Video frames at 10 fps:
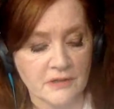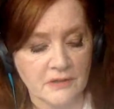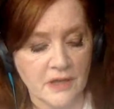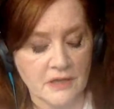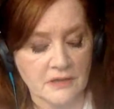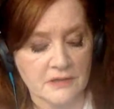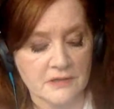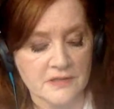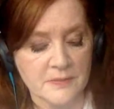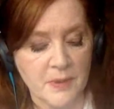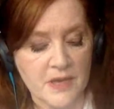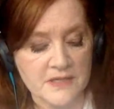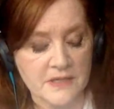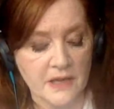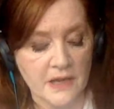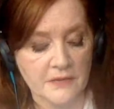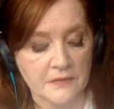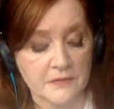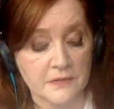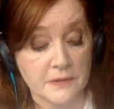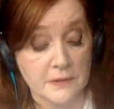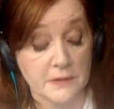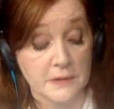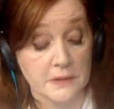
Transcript: and special, and